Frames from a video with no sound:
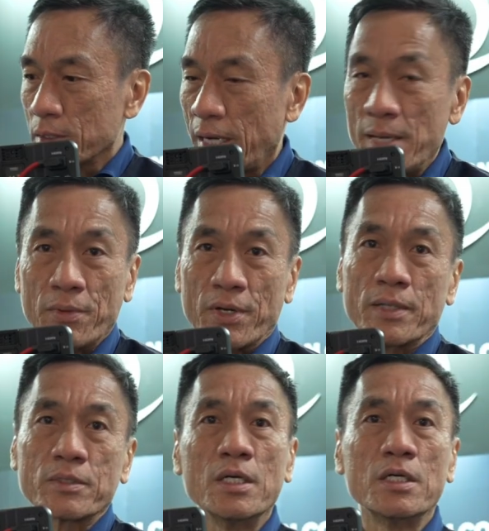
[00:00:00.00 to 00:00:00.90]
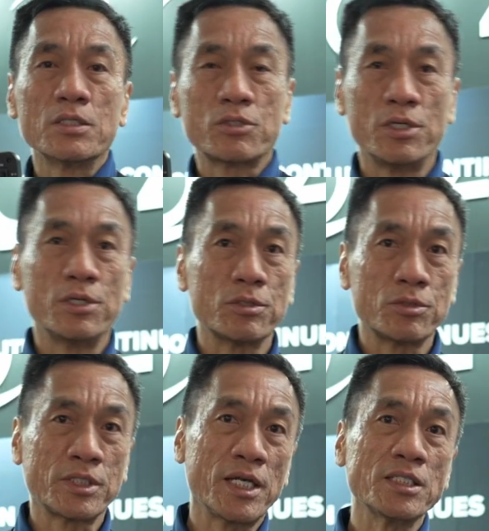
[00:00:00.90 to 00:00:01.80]
camera, the
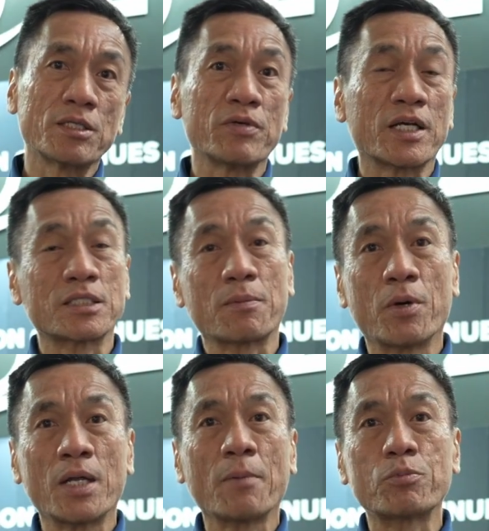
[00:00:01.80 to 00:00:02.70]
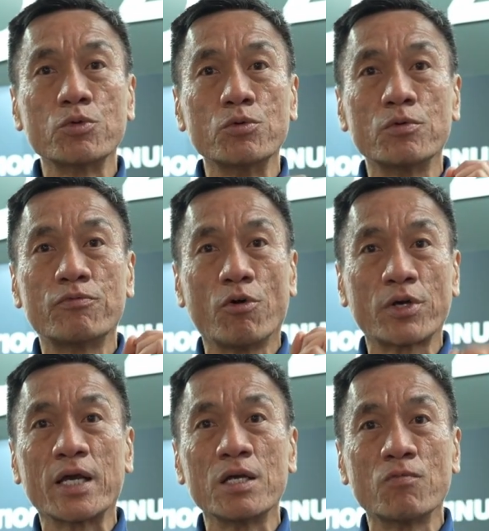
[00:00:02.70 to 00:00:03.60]
sensor, we can support up to
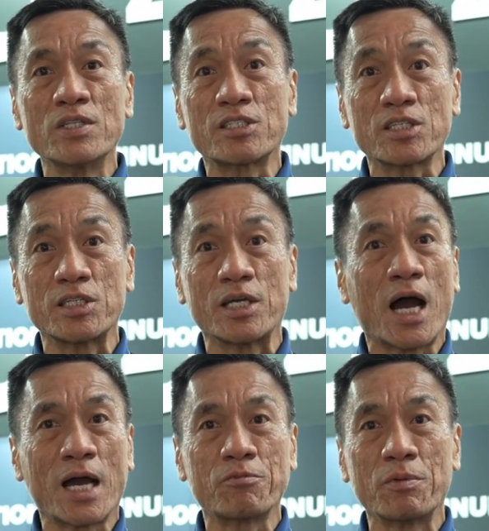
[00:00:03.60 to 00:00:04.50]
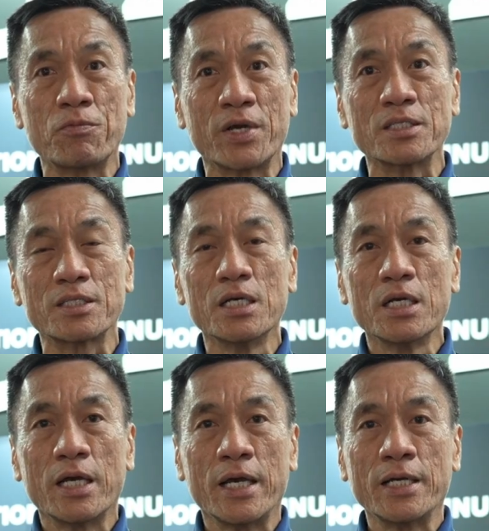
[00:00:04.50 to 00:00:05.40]
4K 160 high frame rate,
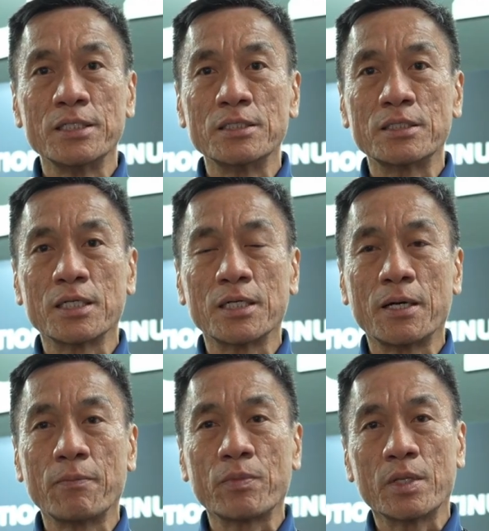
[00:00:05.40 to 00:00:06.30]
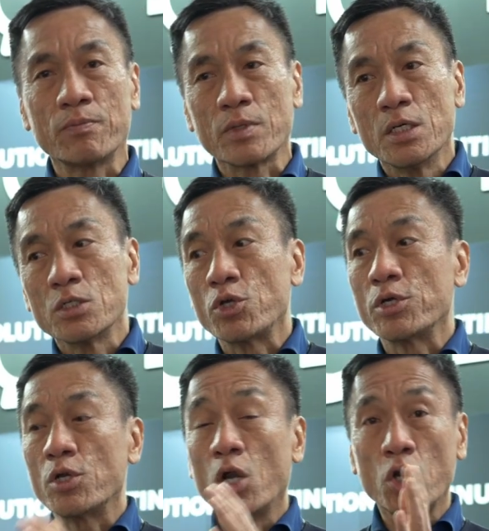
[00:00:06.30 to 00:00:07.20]
and
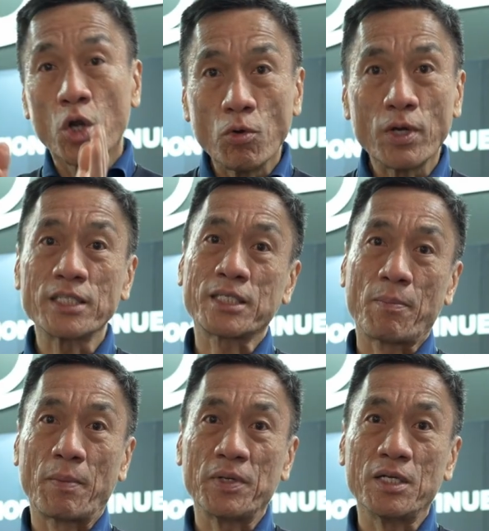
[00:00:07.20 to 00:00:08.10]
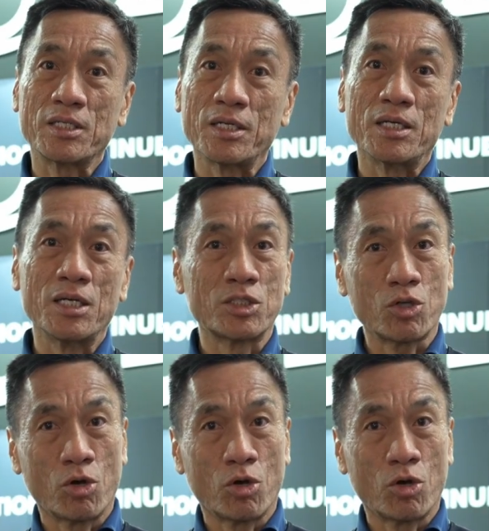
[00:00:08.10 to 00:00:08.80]
the low light capability is